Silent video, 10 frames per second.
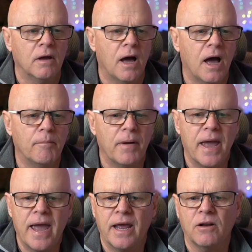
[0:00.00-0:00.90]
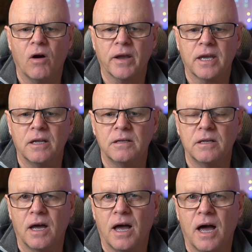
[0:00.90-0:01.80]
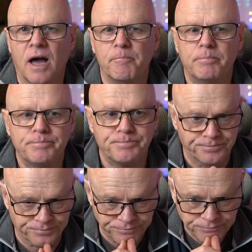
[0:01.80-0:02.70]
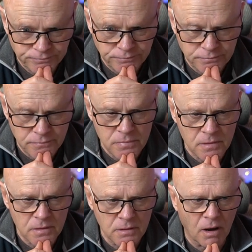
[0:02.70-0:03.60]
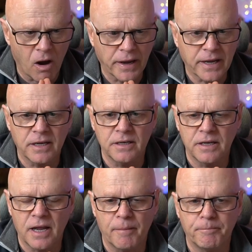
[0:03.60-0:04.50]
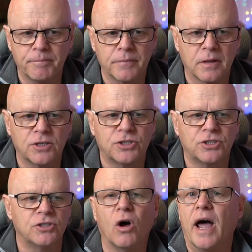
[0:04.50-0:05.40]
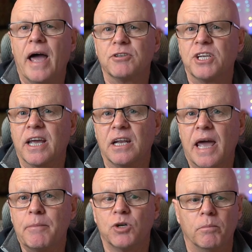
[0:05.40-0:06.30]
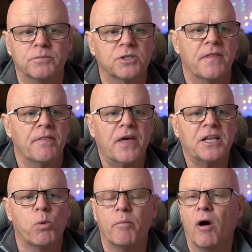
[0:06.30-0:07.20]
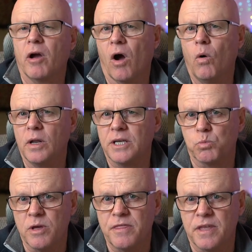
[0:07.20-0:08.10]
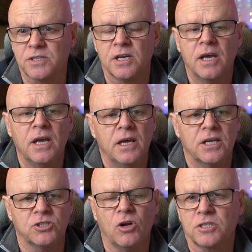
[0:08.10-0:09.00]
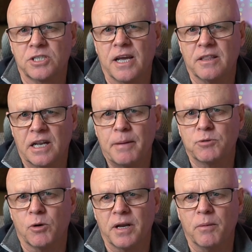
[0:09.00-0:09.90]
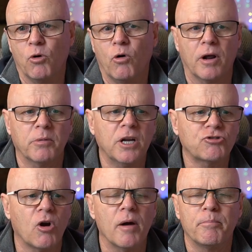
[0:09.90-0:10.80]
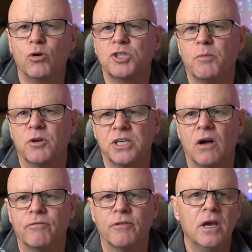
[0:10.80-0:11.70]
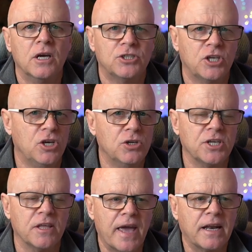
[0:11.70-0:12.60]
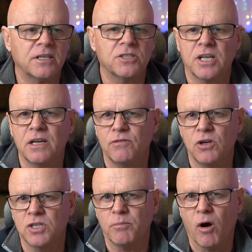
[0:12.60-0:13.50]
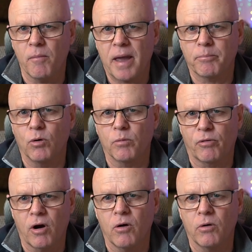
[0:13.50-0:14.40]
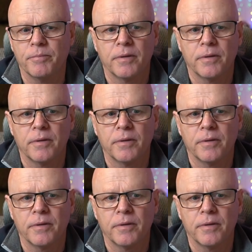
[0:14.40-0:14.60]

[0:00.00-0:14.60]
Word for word: um, and I can. Um, I can um, not have to take a laptop. So that that's what my goal is with this is not to take the laptop anymore and I'm going to try and push myself to using that instead of using my MacBook Pro.